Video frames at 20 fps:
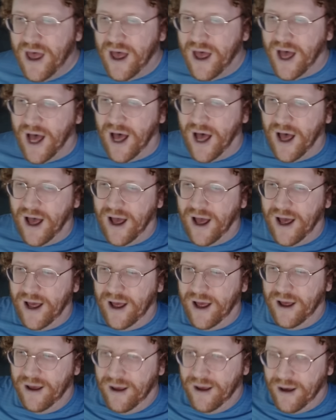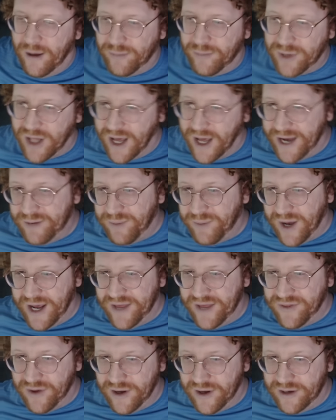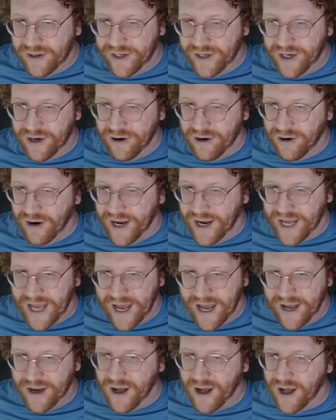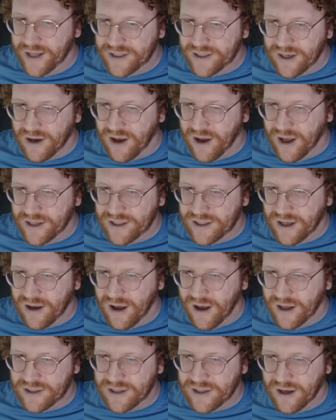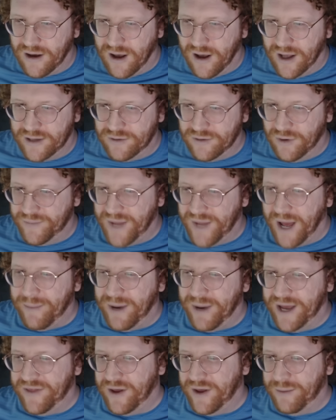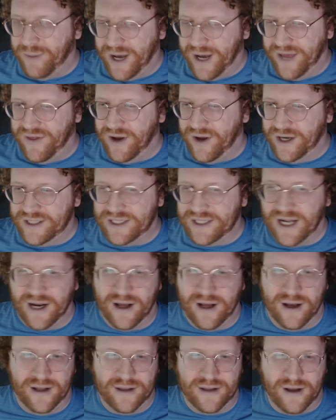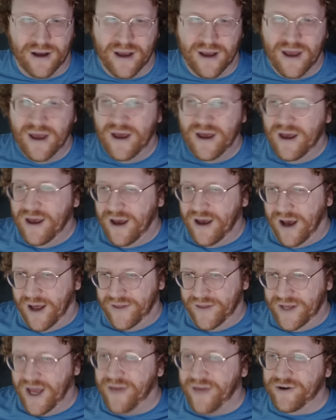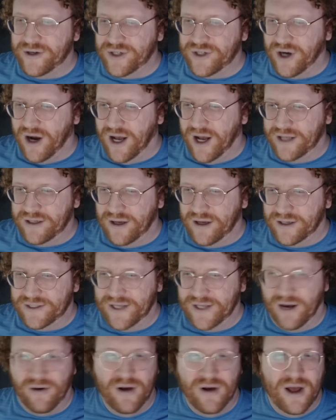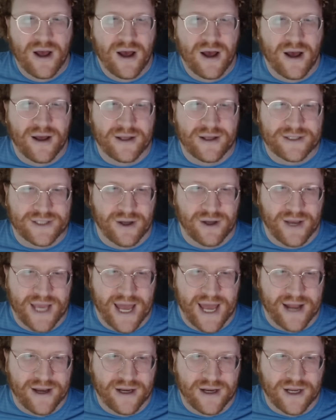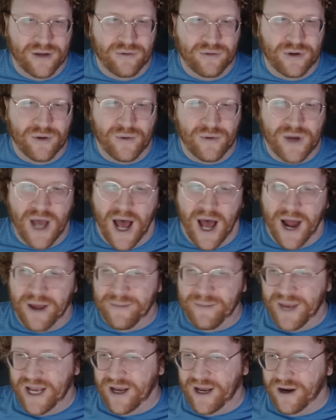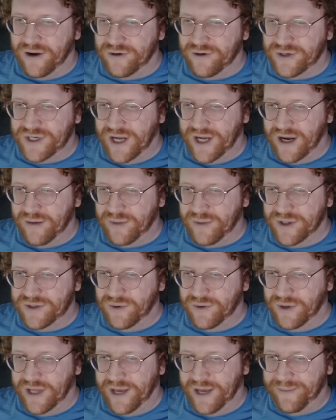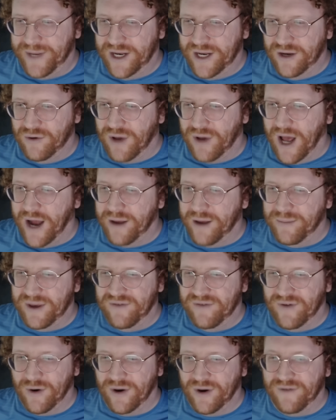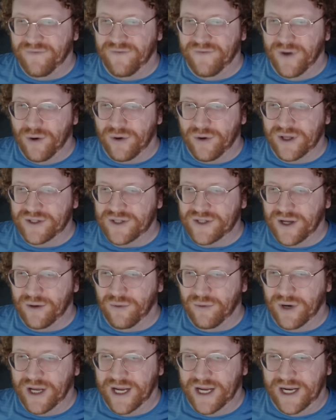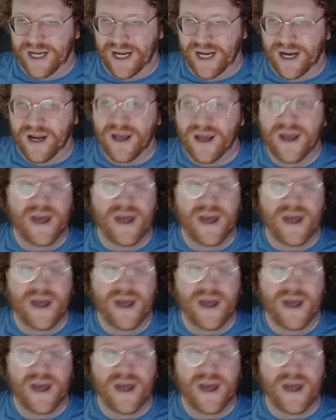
Applied Python linear. Again, hot dog. Well, not Python. Python is not a hot dog. The others are hot dogs, though. So again, you got to make it understandable to a layman, and you got to be very focused on what I need.